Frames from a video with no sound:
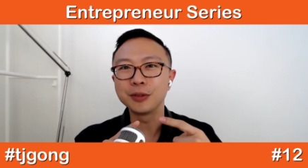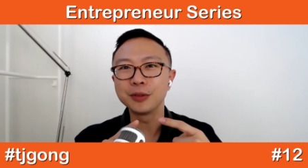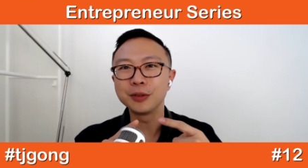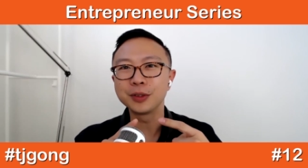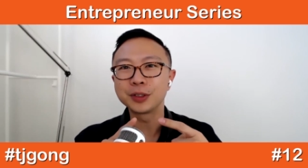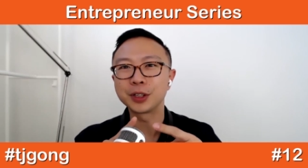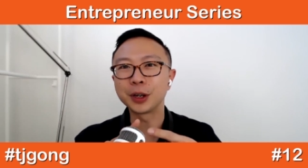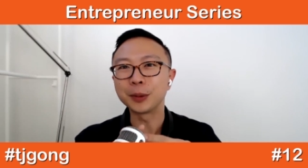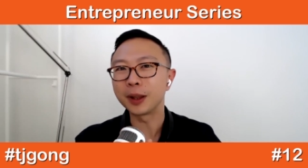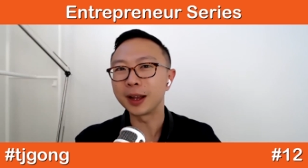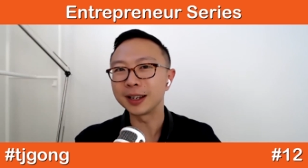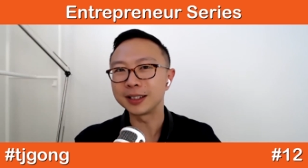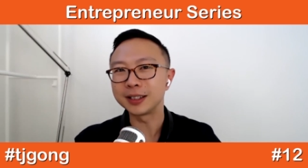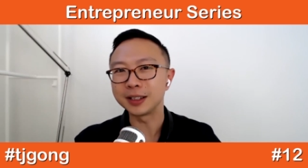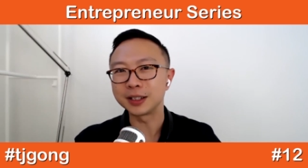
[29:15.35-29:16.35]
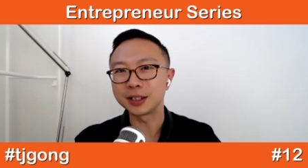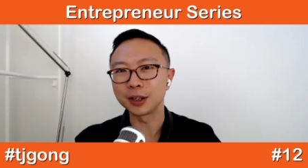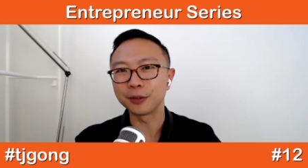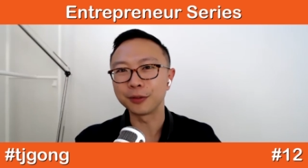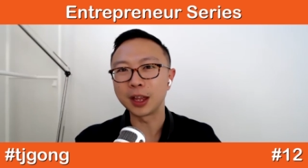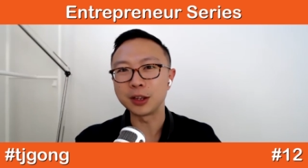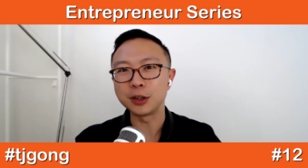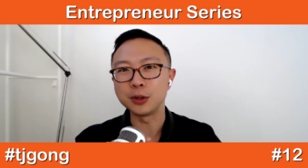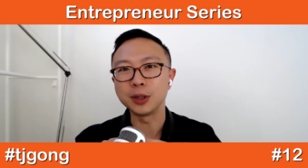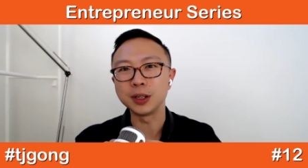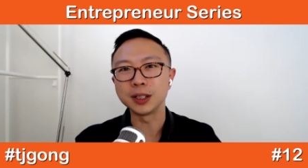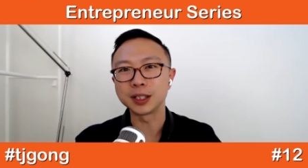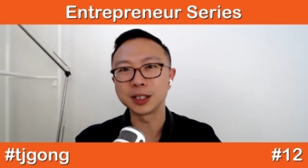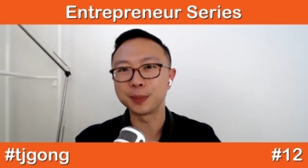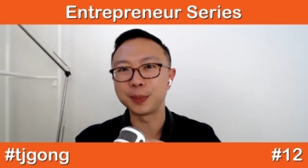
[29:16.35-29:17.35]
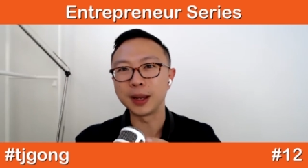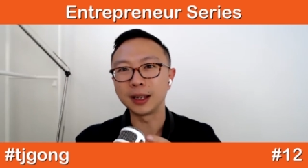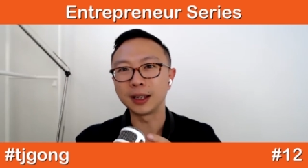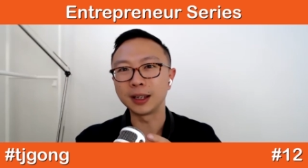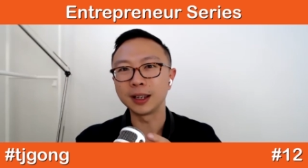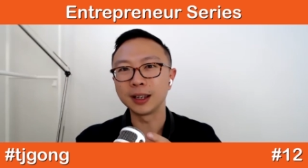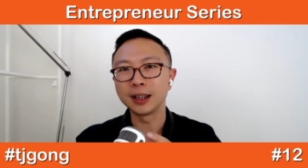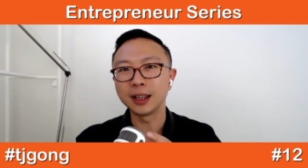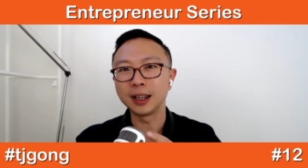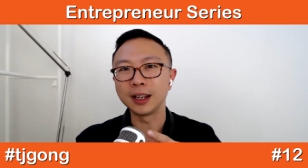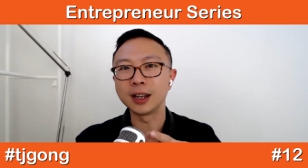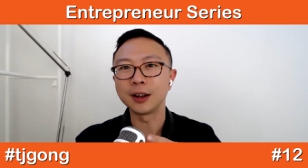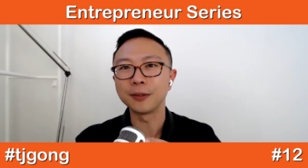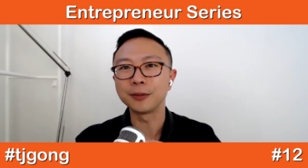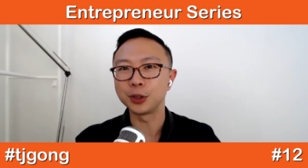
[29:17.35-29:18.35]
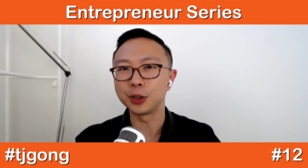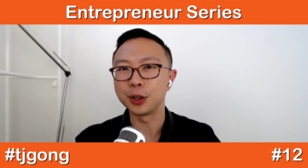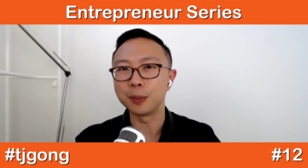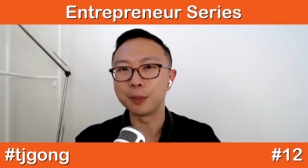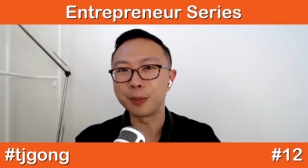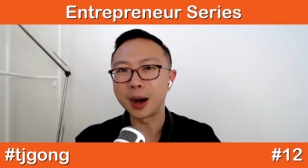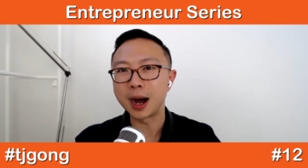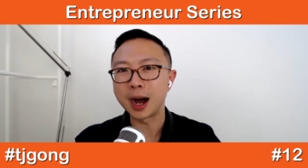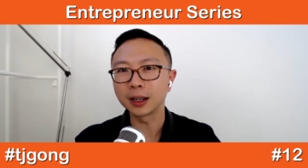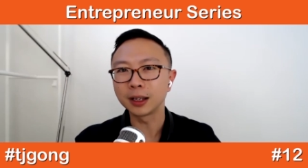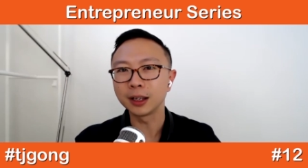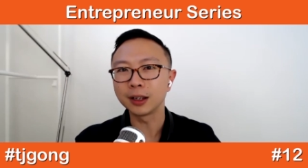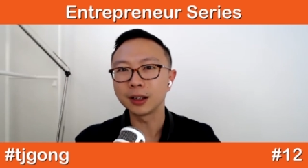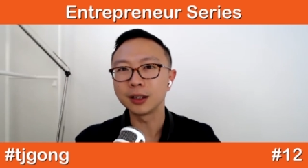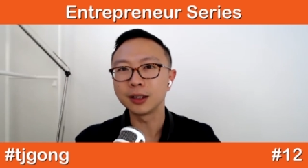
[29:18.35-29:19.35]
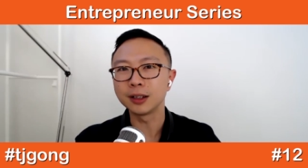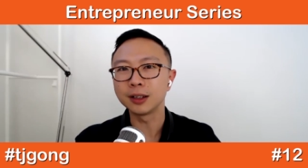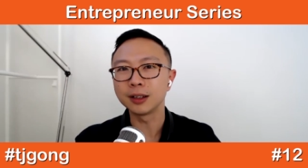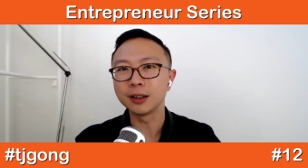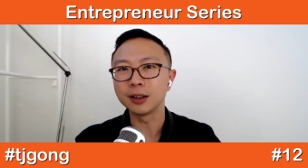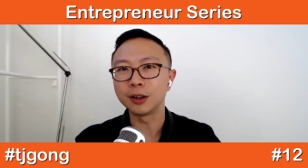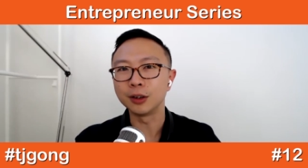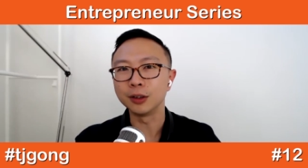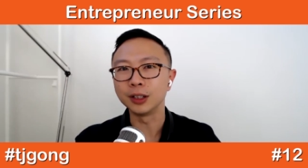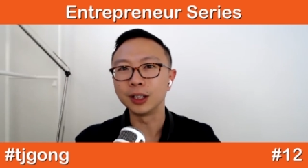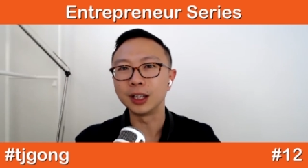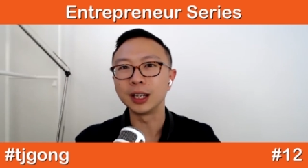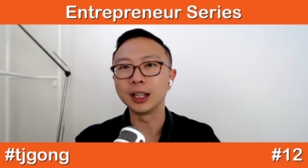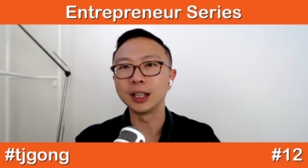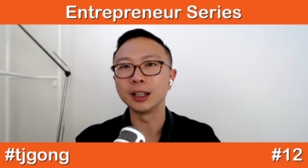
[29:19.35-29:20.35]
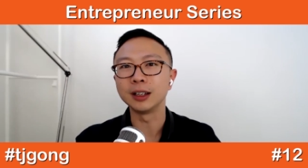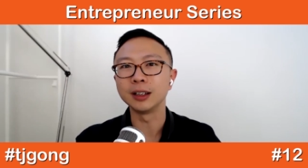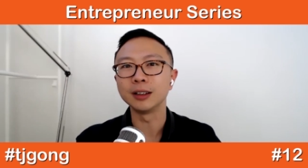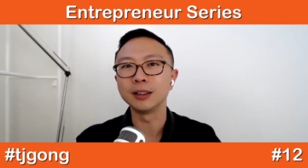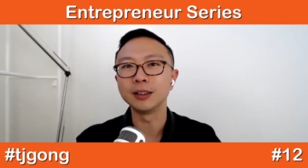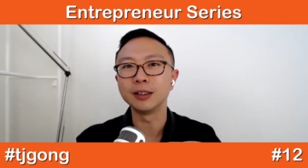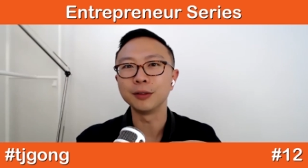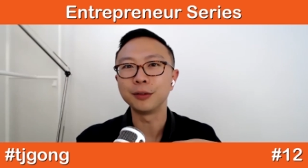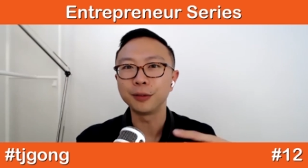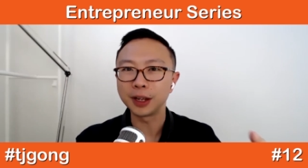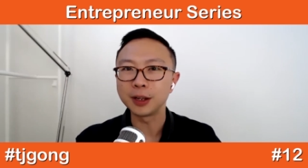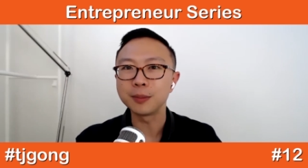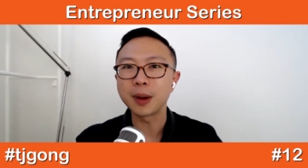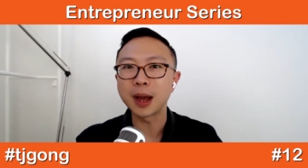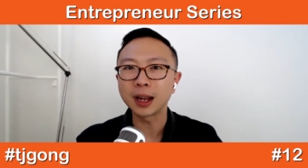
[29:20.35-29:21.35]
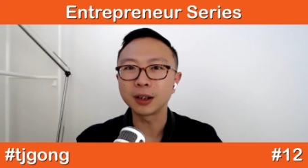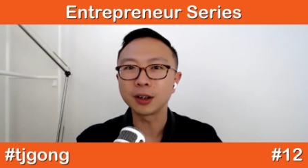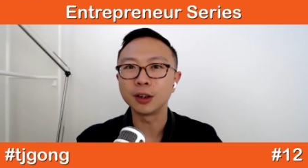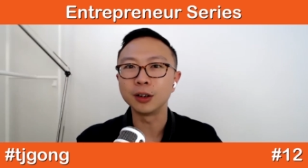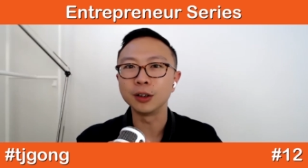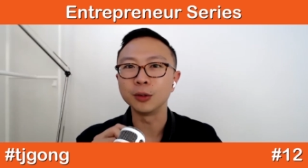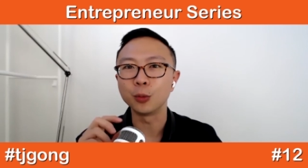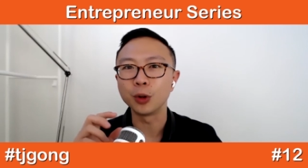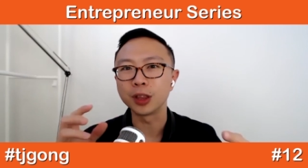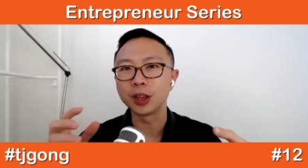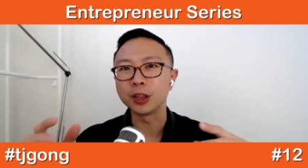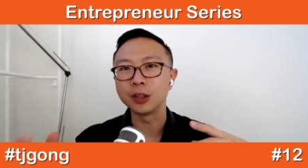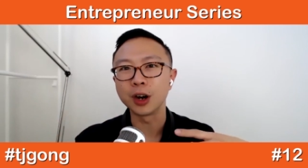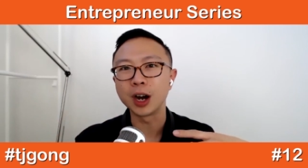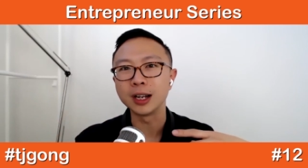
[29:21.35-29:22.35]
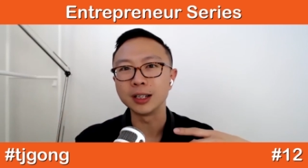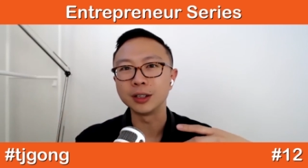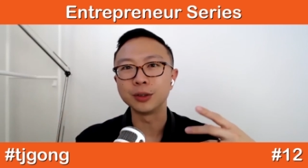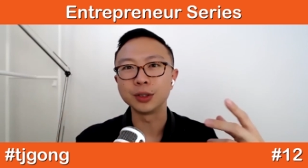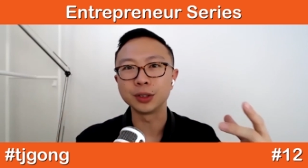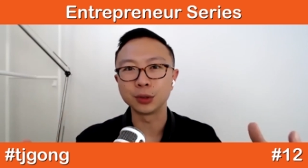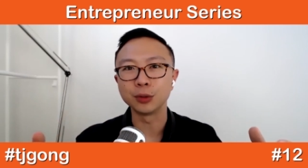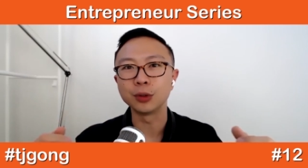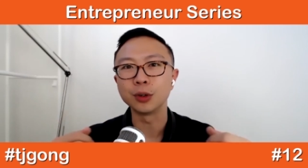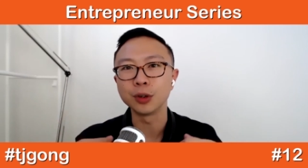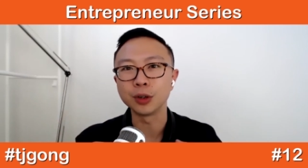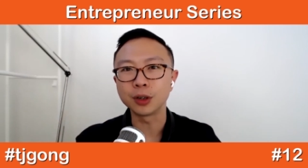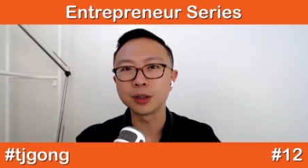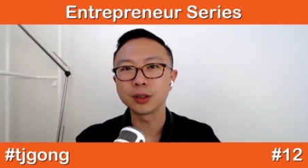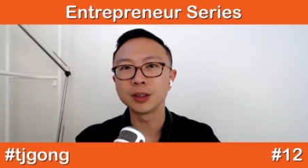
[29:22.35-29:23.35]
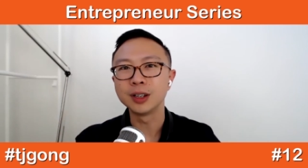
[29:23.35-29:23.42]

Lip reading: stop lying to yourself that you didn't speak enough to the market on getting feedback on whether your idea is good or not.